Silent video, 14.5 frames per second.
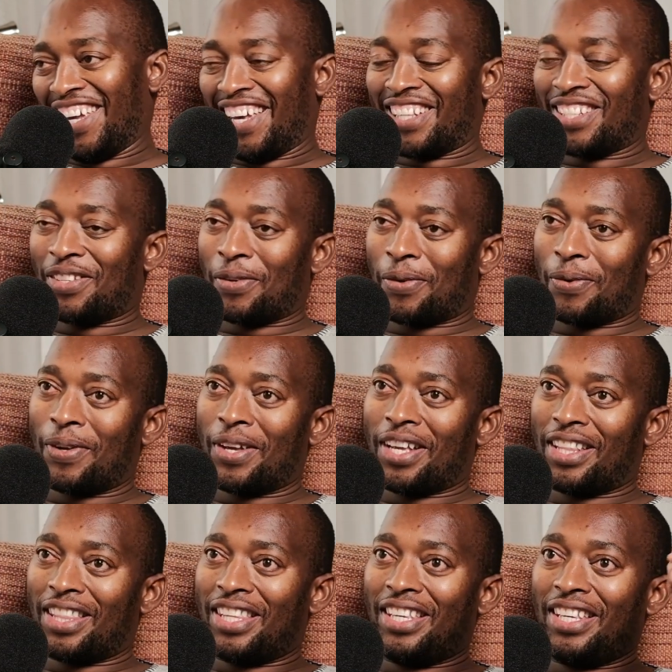So
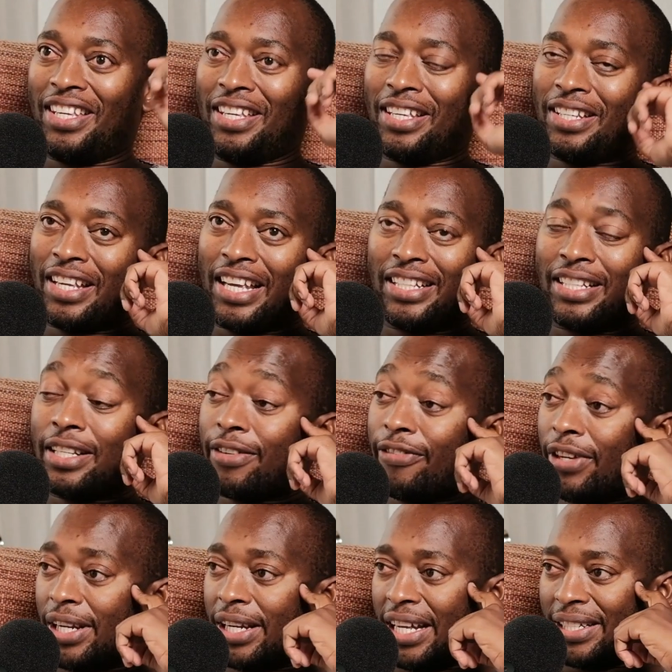the cancer is a
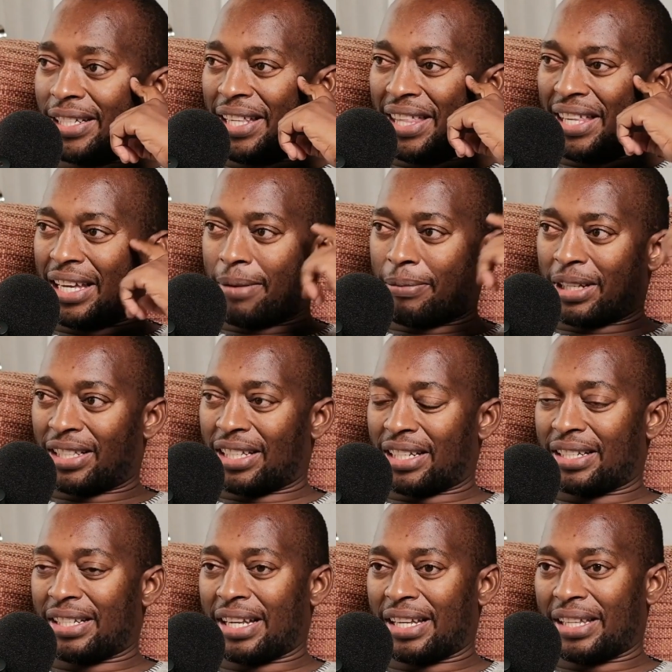very nasty thing. I must just
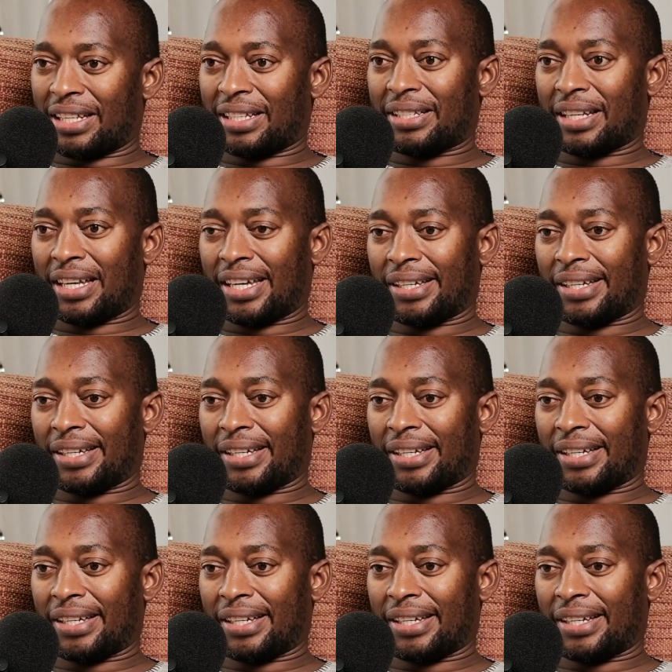say this.